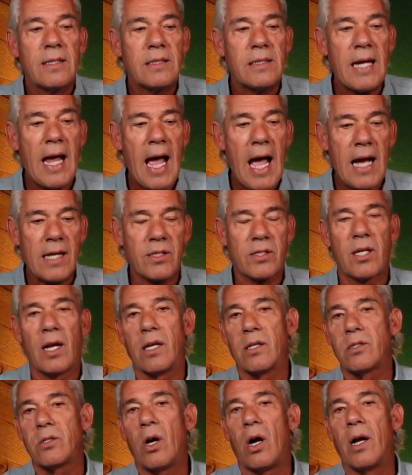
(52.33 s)
tax
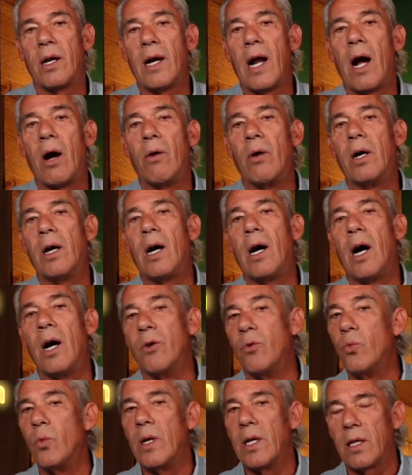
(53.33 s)
us on our
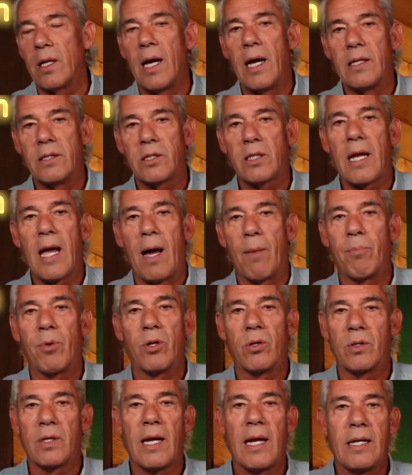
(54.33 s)
unrealized
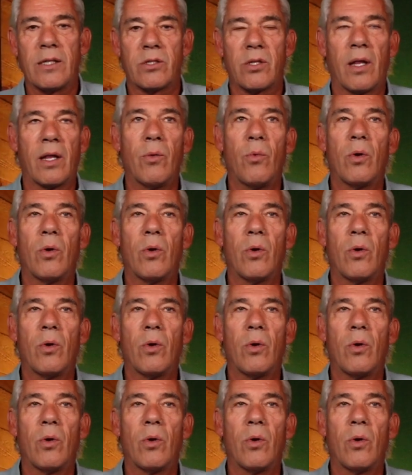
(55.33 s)
capital gains. So